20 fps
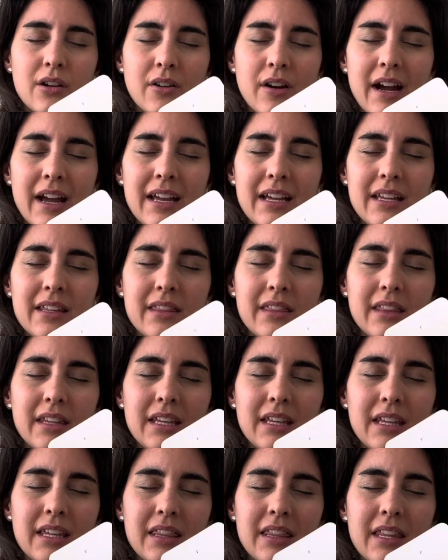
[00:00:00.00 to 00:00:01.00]
right?
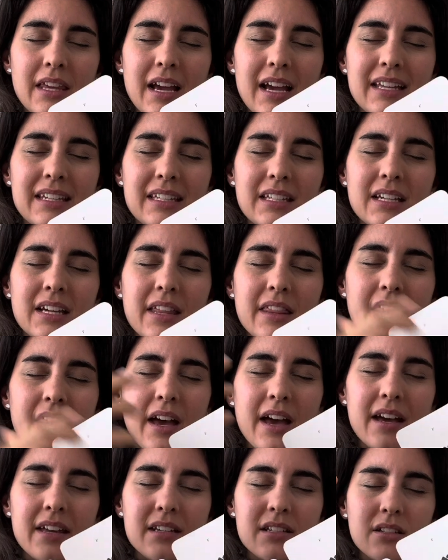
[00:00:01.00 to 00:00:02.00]
The idea
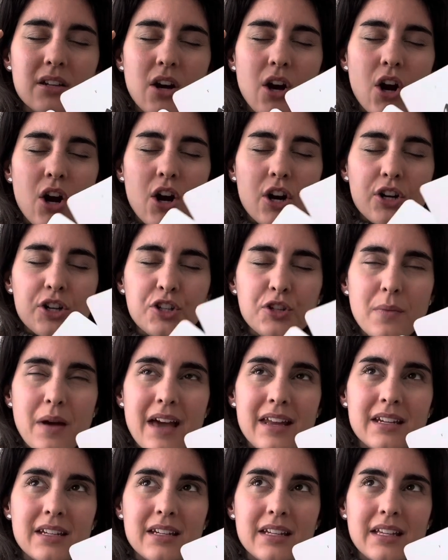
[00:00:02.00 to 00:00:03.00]
that our
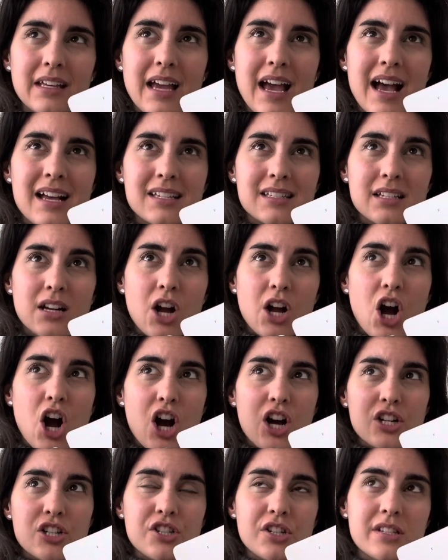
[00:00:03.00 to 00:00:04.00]
humanity as a
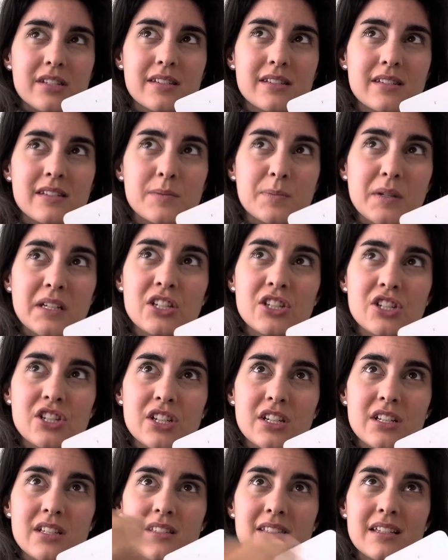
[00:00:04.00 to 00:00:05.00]
conscious
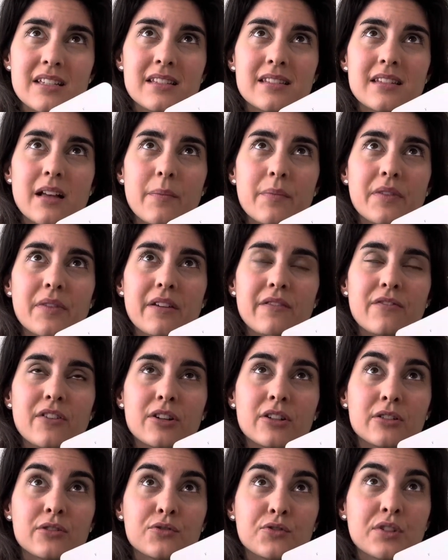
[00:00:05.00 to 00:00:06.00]
species is something
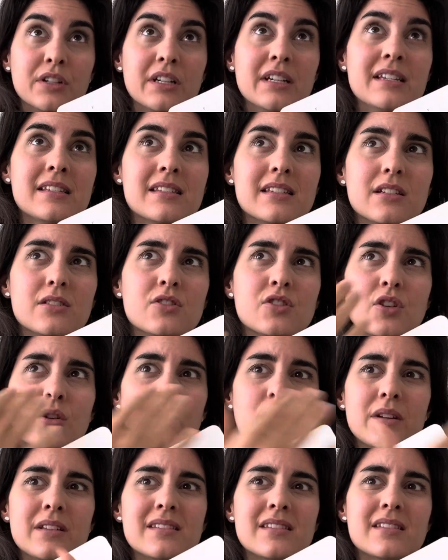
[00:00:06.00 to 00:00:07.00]
very recent,
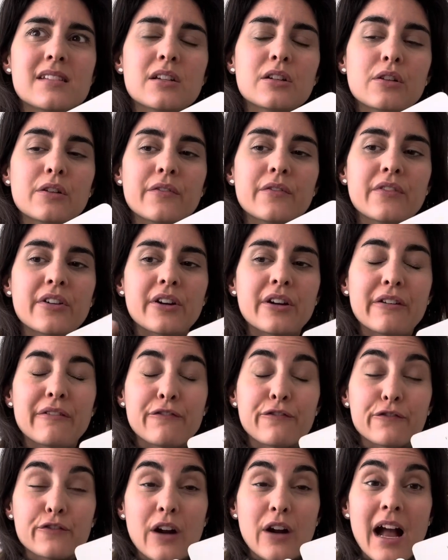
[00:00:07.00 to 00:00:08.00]
so it's still very
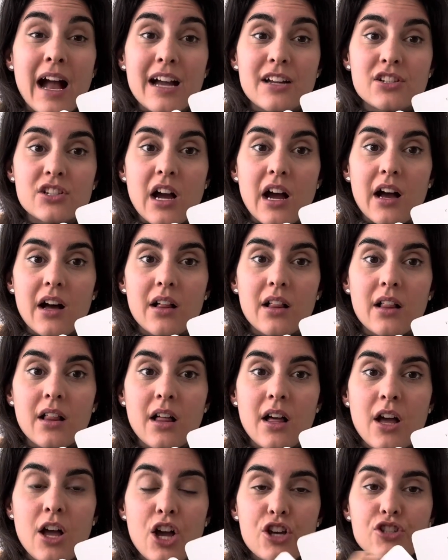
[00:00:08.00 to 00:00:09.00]
fragile.
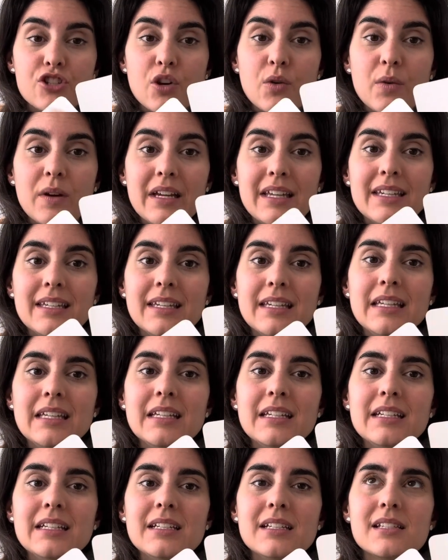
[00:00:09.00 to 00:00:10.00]
So it
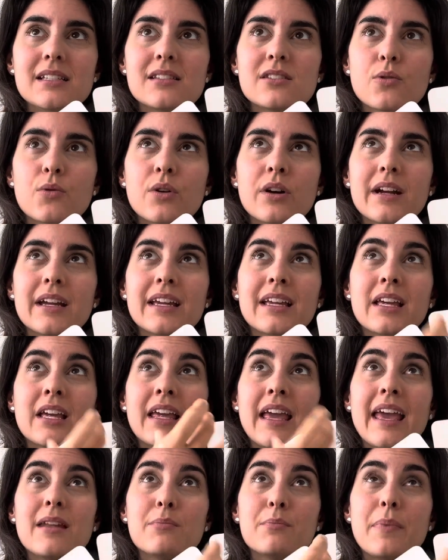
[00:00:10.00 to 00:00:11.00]
needs, or it
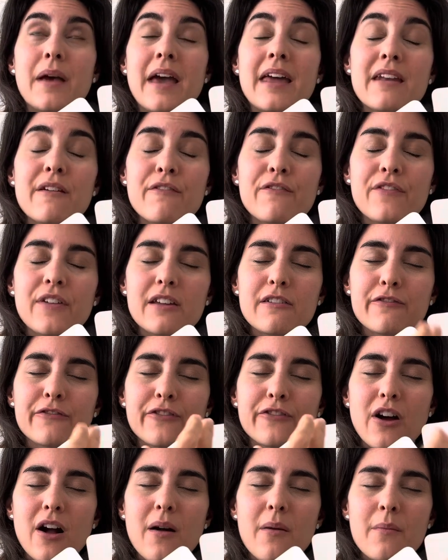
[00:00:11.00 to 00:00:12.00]
can benefit
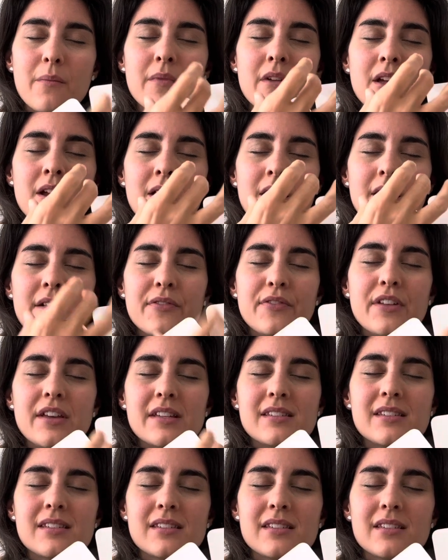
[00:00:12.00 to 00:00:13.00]
from
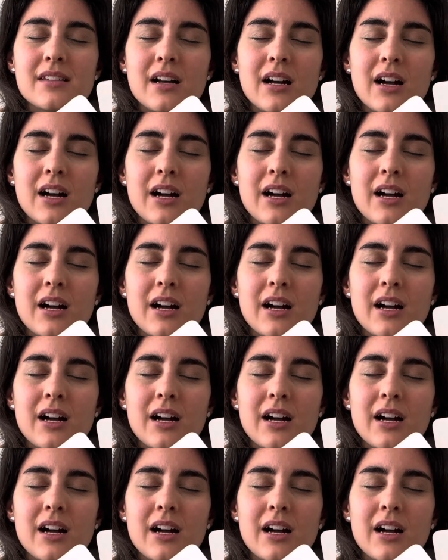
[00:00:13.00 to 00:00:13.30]
this